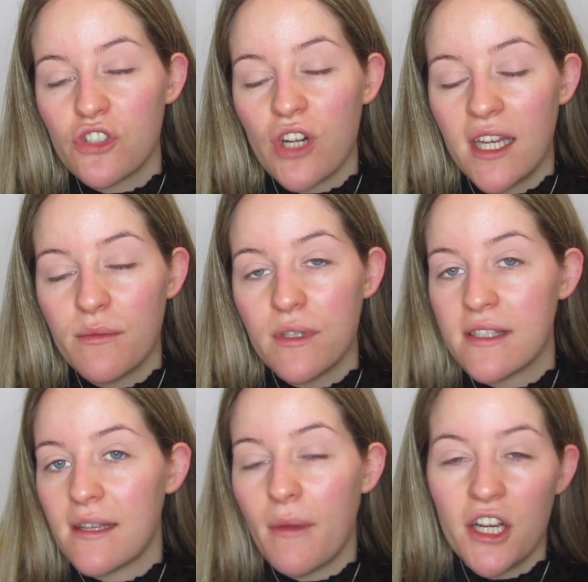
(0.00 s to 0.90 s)
straight in
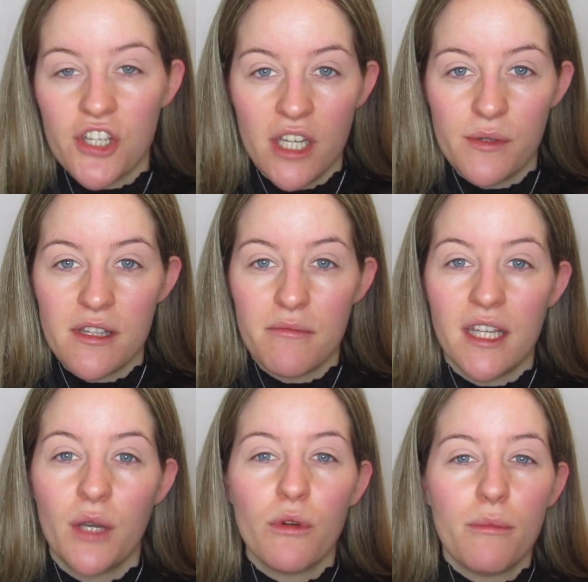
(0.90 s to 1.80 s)
with some eyeshadow or
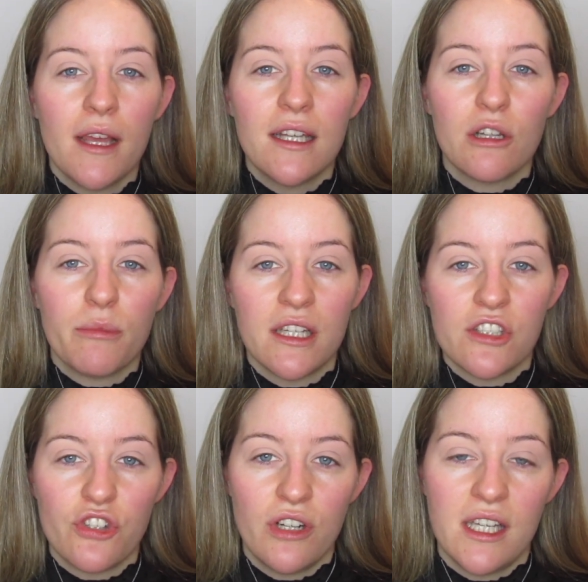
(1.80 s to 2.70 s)
something, it would be a little
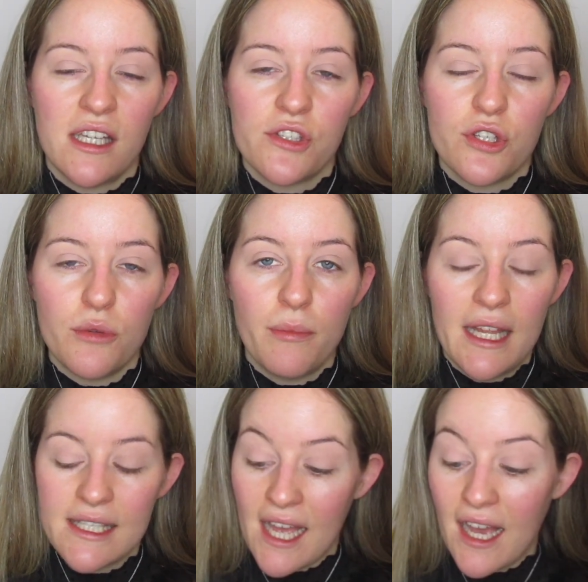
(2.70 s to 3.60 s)
bit tricky to
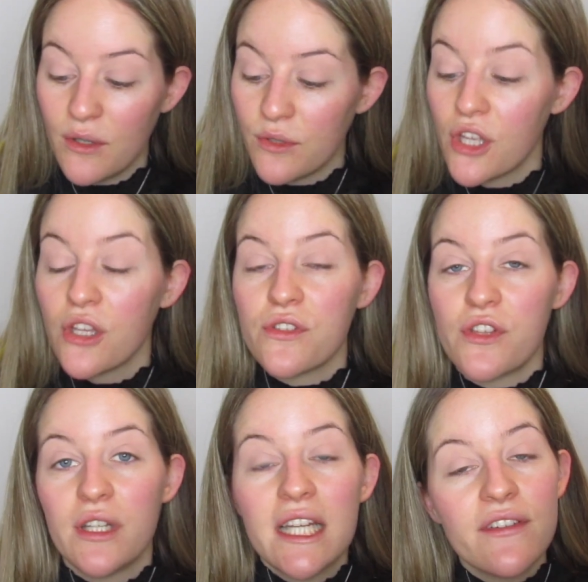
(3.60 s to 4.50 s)
blend it out.
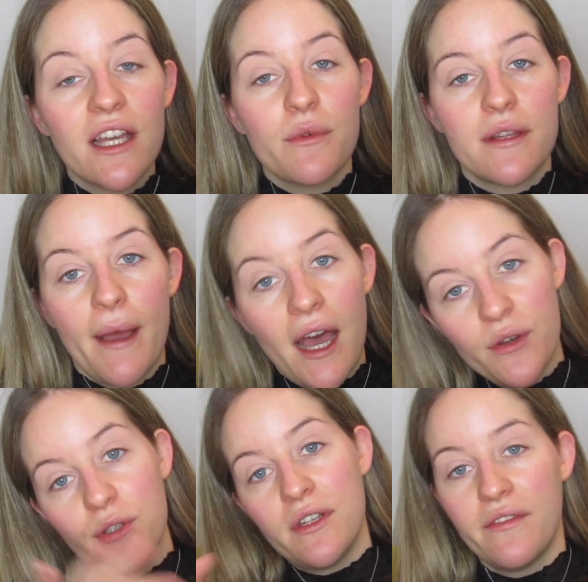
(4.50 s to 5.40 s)
So leaving it with a
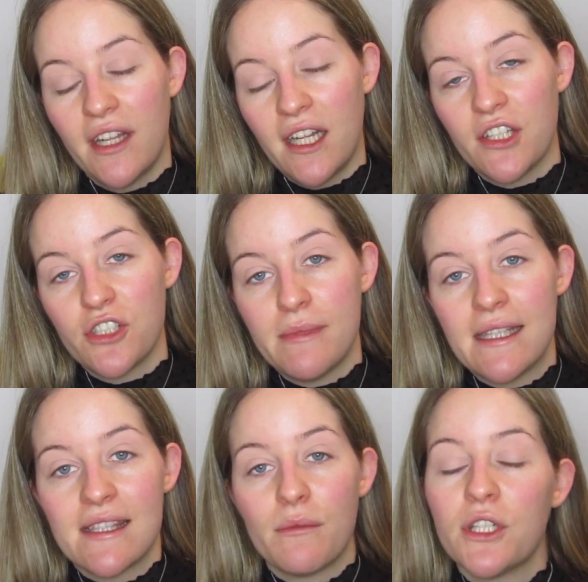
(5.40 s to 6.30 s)
powdery finish
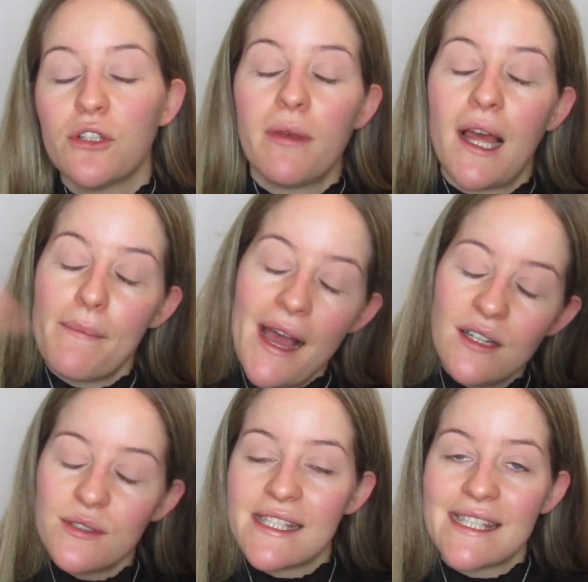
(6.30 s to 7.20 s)
means that when you apply
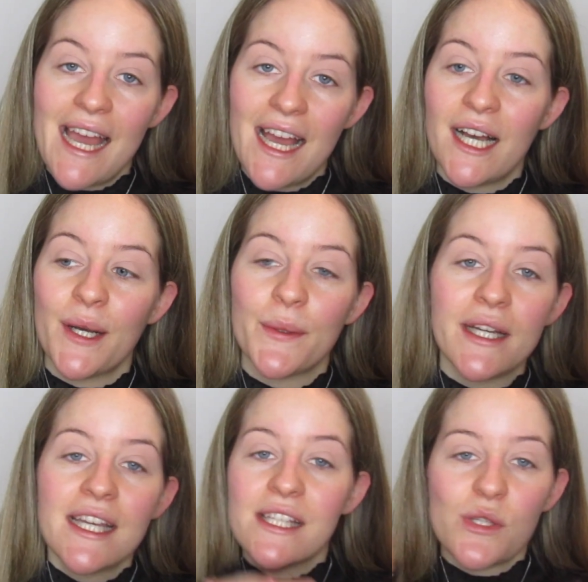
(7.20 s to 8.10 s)
powders now,
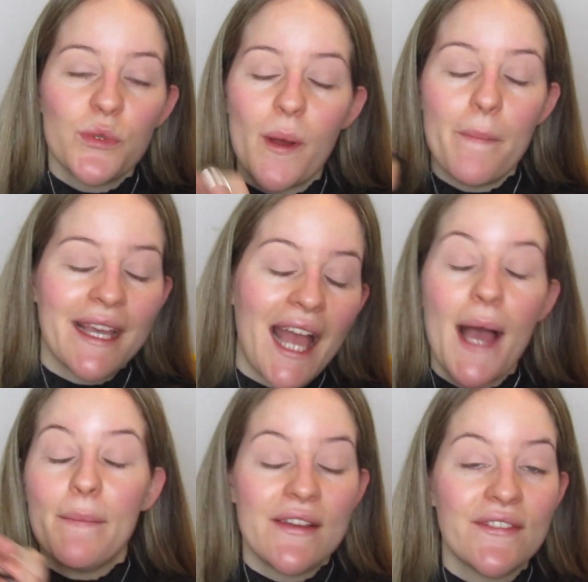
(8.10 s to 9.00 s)
it's all one big happy